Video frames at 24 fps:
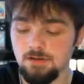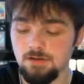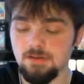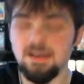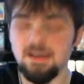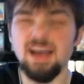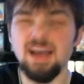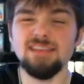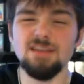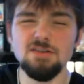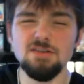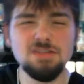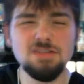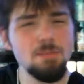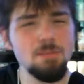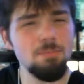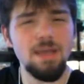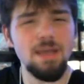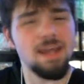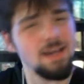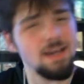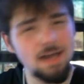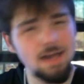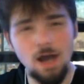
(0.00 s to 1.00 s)
Guys, I was
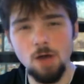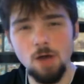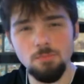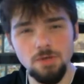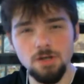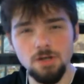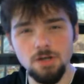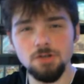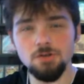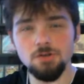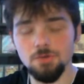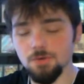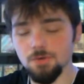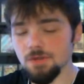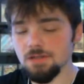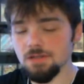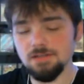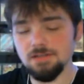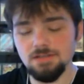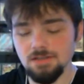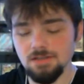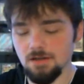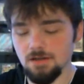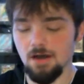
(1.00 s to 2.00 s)
debating how I'm going to do
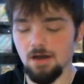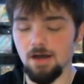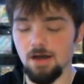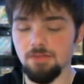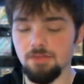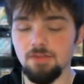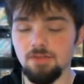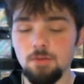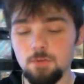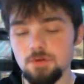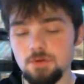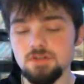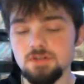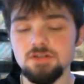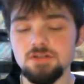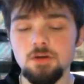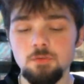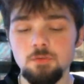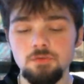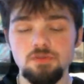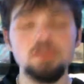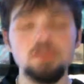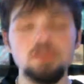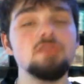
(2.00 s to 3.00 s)
this. Uh, I think we're going to start
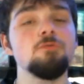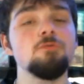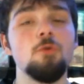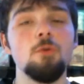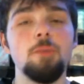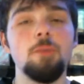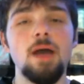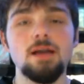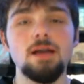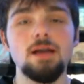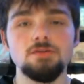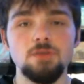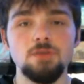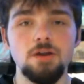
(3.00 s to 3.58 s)
with these four packs right